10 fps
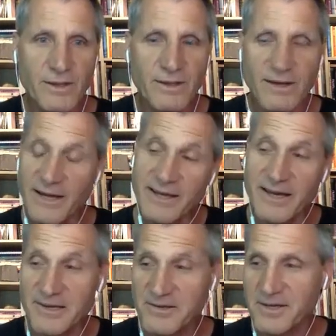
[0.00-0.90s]
I
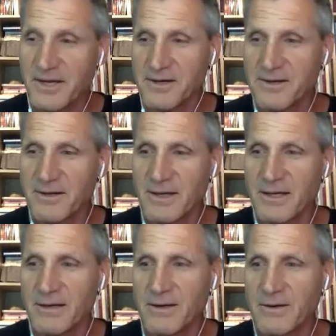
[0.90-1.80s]
guess. Yeah.
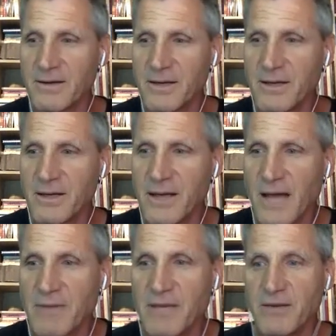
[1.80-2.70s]
And
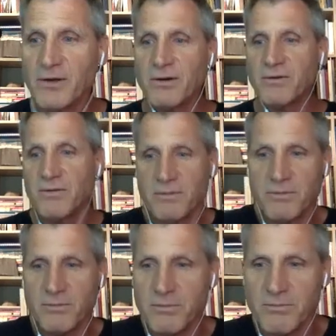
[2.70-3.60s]
I mean, you know,
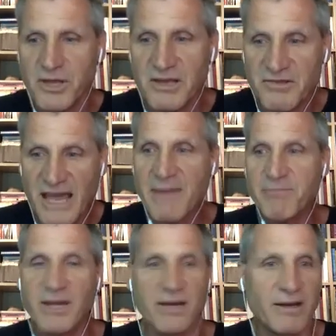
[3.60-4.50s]
things
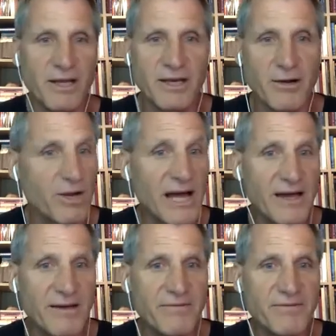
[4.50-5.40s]
happen in our
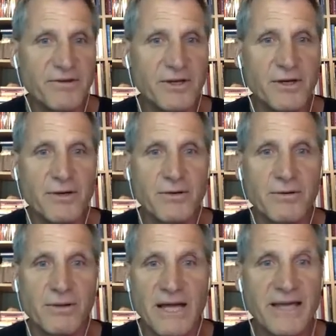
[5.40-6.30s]
lives, you know,
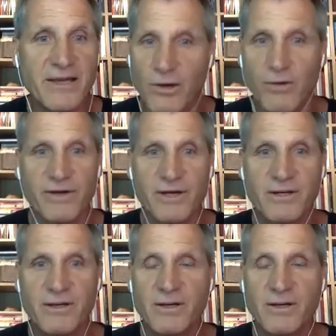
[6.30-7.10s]
like COVID,